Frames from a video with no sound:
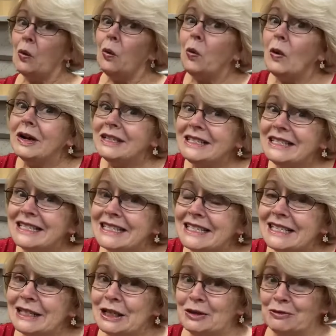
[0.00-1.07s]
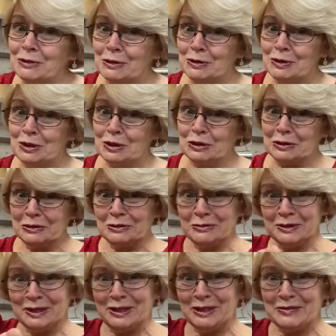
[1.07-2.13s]
One silly rooster
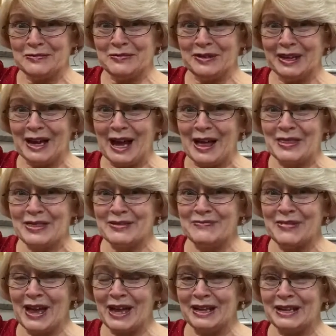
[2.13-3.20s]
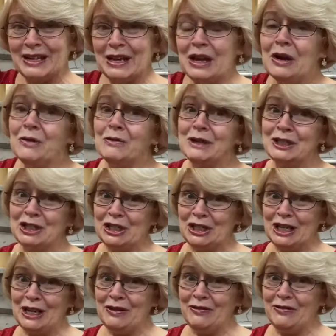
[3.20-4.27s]
was jumping on the bed. When
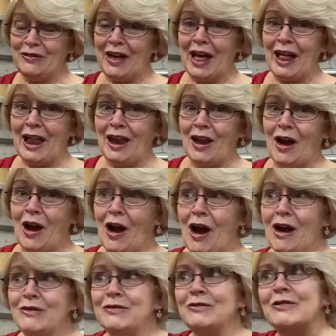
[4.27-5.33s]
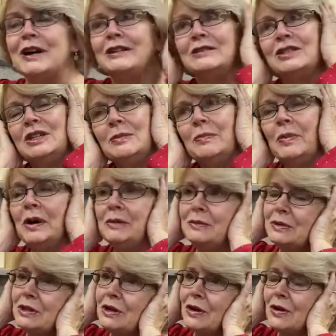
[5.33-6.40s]
she fell off, well, she
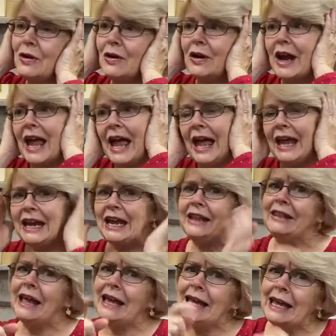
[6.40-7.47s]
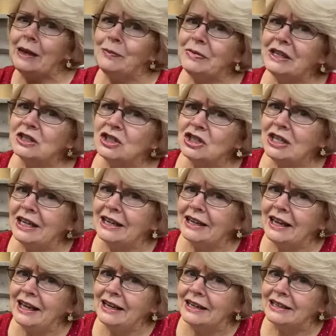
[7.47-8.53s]
bumped her head, and that can't be a she,
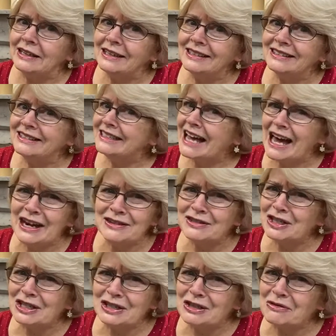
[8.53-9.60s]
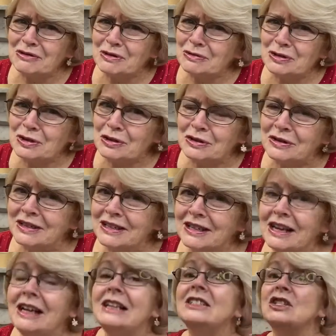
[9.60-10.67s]
can it? Not if she's a rooster.
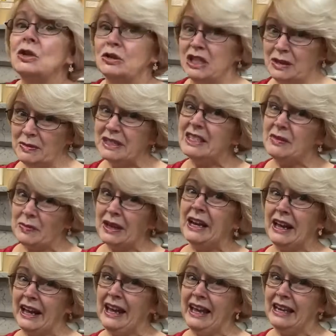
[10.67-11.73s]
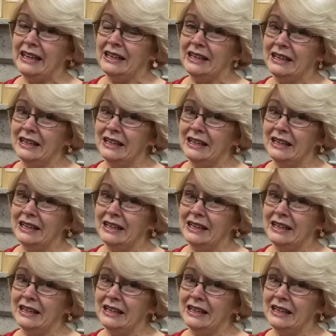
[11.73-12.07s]
So she must have been a hen.